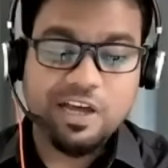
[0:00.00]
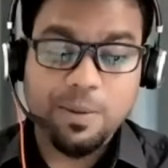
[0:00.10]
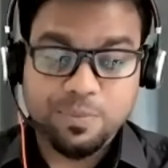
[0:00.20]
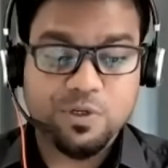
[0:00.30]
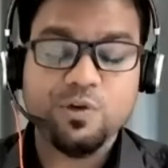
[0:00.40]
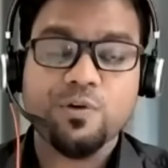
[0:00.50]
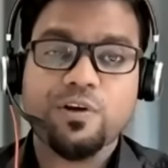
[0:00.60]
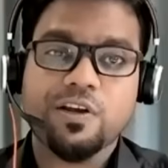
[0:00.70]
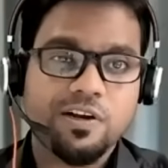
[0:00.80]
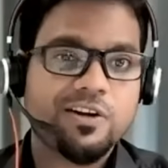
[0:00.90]

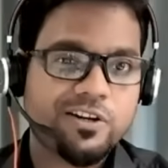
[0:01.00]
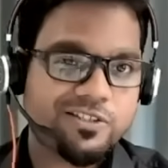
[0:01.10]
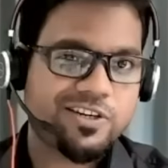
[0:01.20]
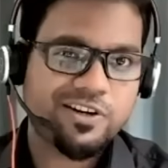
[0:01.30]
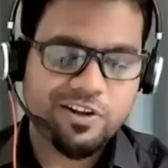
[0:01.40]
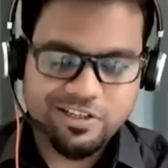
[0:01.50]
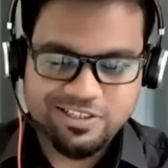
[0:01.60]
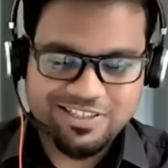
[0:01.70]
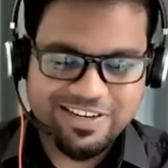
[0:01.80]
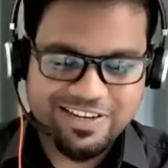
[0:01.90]
Absolutely, a little knowledge
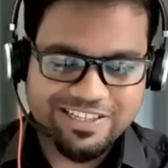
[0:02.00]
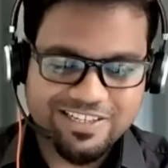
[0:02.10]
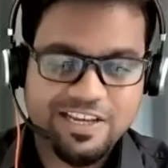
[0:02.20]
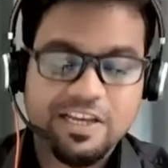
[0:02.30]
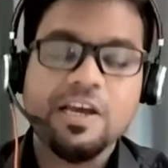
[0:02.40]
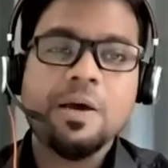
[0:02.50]
is a dangerous thing.